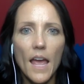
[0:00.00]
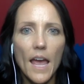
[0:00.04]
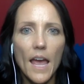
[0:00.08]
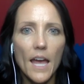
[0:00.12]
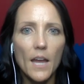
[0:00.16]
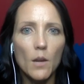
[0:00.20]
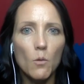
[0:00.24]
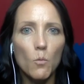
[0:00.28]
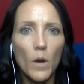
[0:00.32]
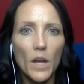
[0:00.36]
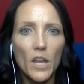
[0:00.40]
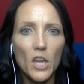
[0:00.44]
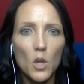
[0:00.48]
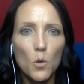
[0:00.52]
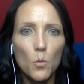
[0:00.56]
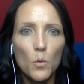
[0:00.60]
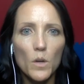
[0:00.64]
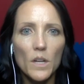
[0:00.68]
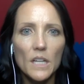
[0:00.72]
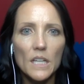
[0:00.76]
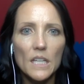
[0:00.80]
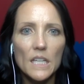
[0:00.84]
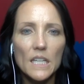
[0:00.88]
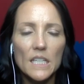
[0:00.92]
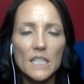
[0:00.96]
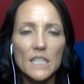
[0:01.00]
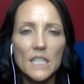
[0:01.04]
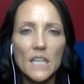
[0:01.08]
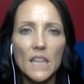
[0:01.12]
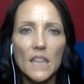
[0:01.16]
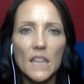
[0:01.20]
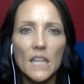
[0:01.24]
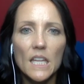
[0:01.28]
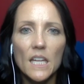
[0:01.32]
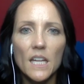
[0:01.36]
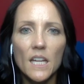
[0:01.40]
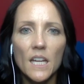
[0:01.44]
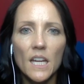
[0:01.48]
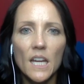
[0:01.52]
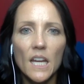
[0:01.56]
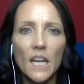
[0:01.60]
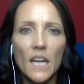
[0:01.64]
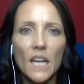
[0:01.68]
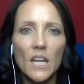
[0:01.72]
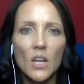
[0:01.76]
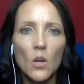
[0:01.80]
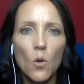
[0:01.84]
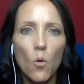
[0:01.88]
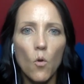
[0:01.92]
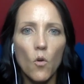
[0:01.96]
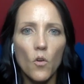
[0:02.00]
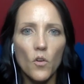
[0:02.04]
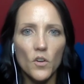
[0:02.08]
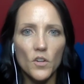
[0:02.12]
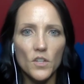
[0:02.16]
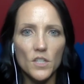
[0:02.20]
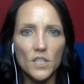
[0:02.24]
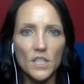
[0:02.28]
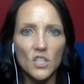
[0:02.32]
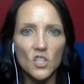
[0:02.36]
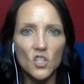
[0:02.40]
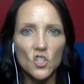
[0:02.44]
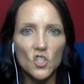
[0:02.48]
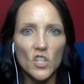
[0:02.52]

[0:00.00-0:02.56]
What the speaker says: and what you would need to think in order to